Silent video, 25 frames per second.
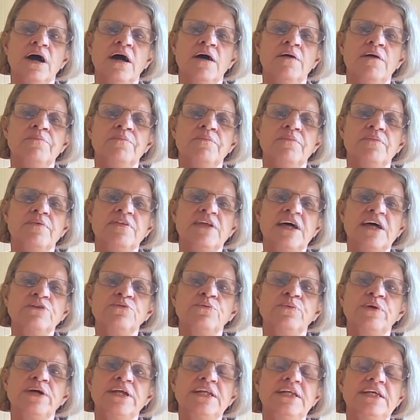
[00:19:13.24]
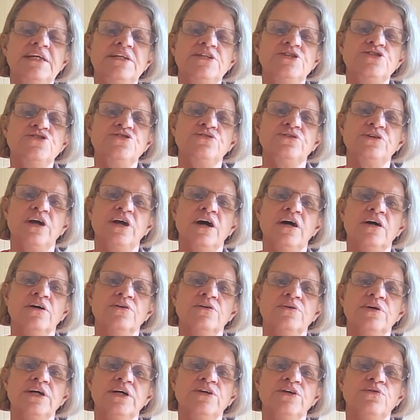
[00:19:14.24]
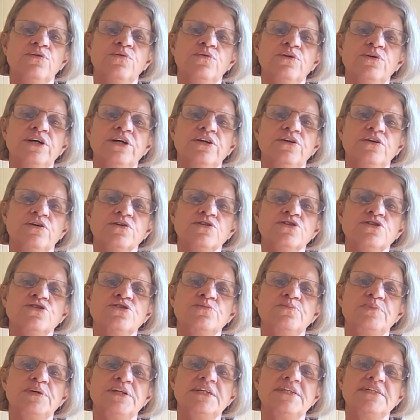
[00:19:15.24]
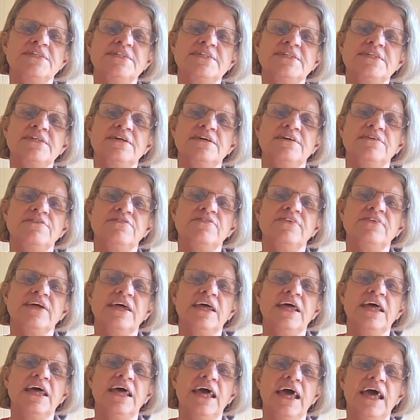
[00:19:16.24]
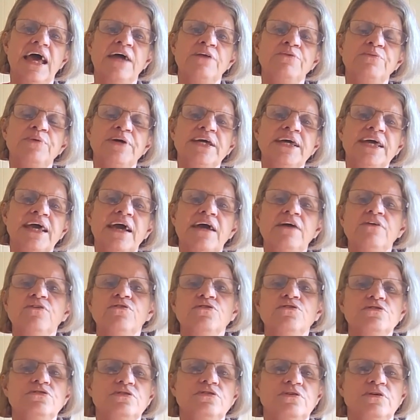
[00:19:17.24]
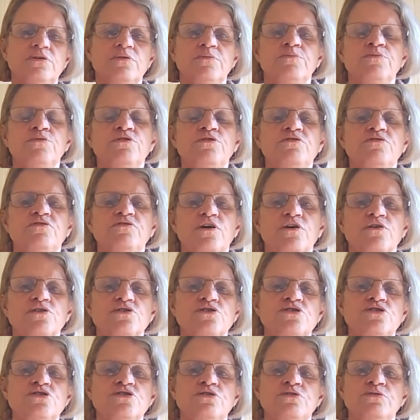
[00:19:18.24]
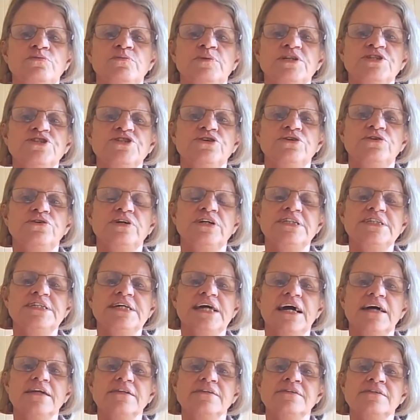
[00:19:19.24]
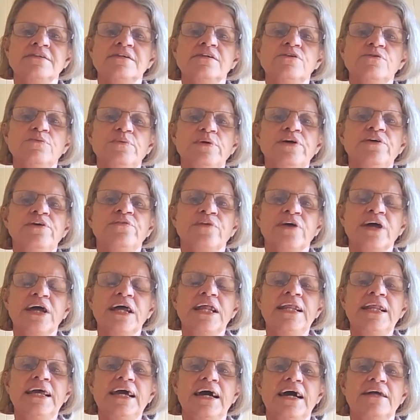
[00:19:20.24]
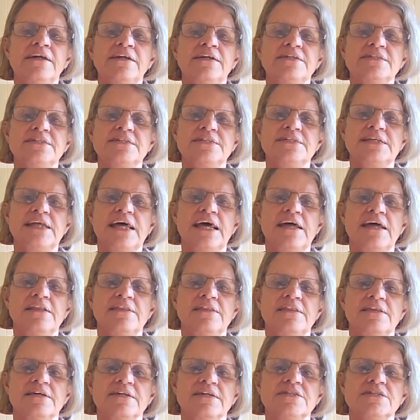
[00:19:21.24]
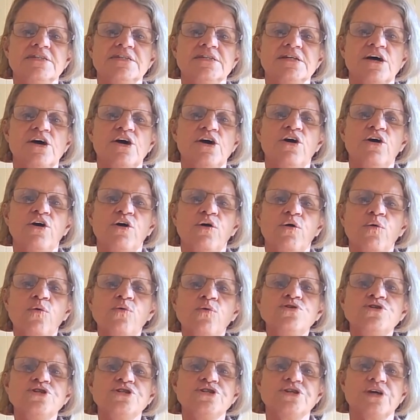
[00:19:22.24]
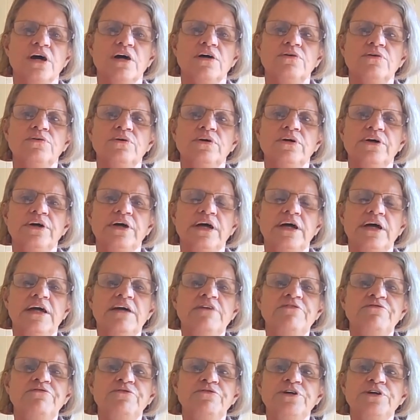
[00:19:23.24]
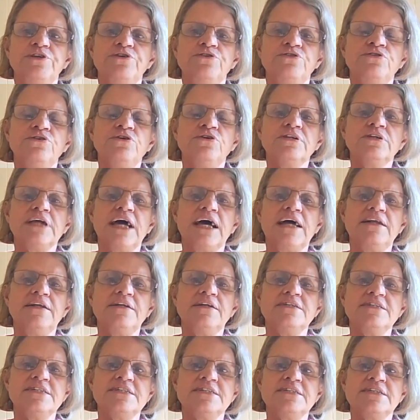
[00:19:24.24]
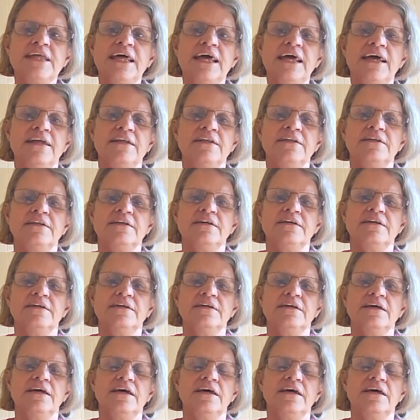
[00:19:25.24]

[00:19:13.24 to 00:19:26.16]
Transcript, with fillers: um, that we need to know in order not to be deceived. And we cannot move on to maturity until we really understand this. Also, if we do not understand